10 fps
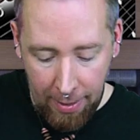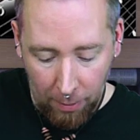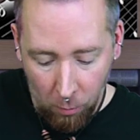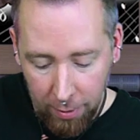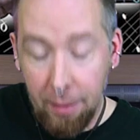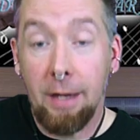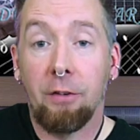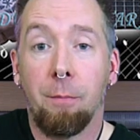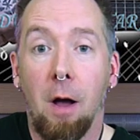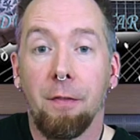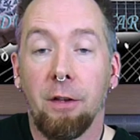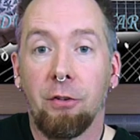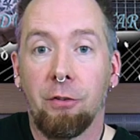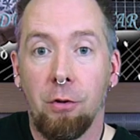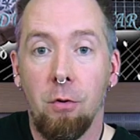And one of the things about
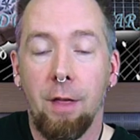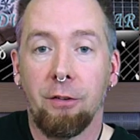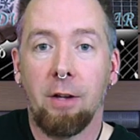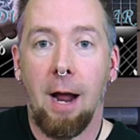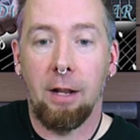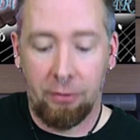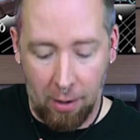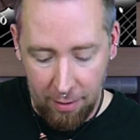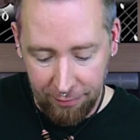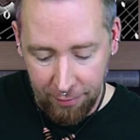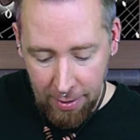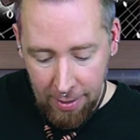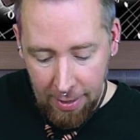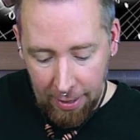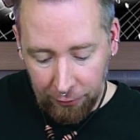this, too, that's kind of tough
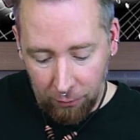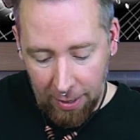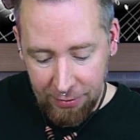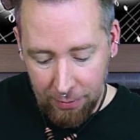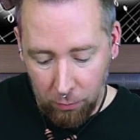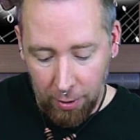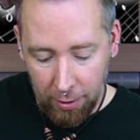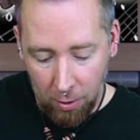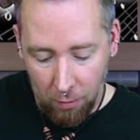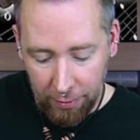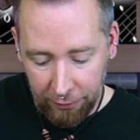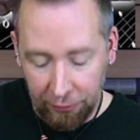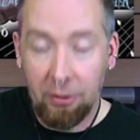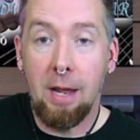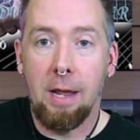is when I said we're going to go into
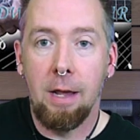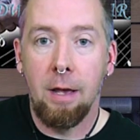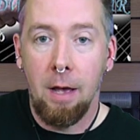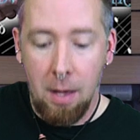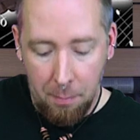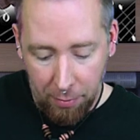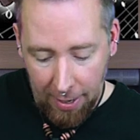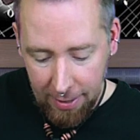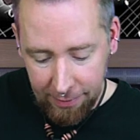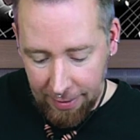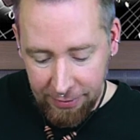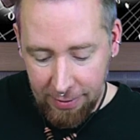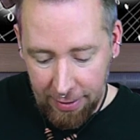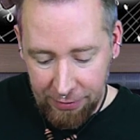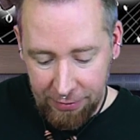C, but
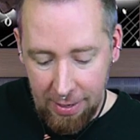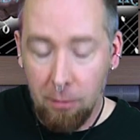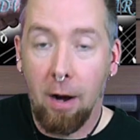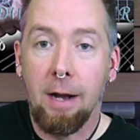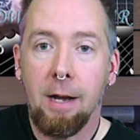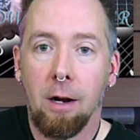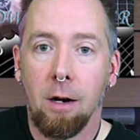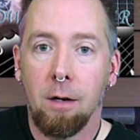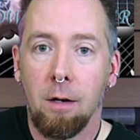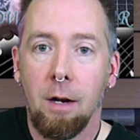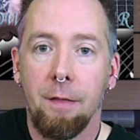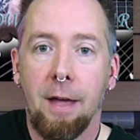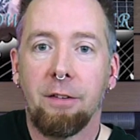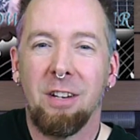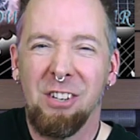that's not a C right here.
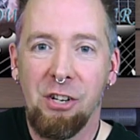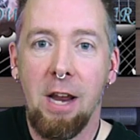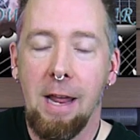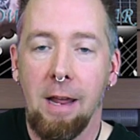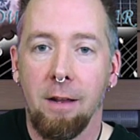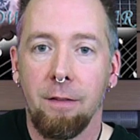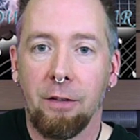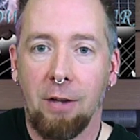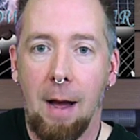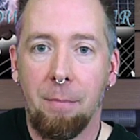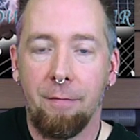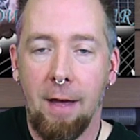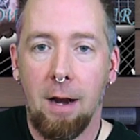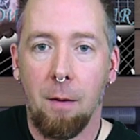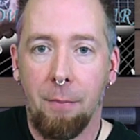That's a G. The top
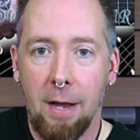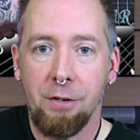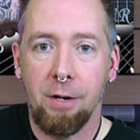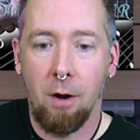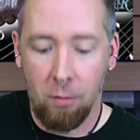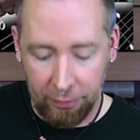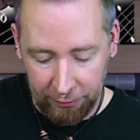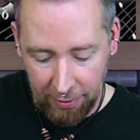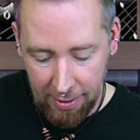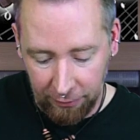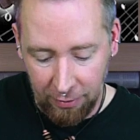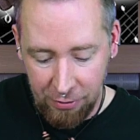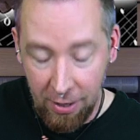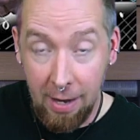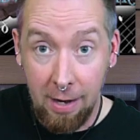of that arpeggio in C is
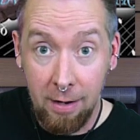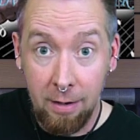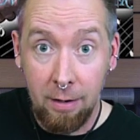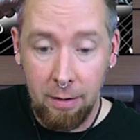a G,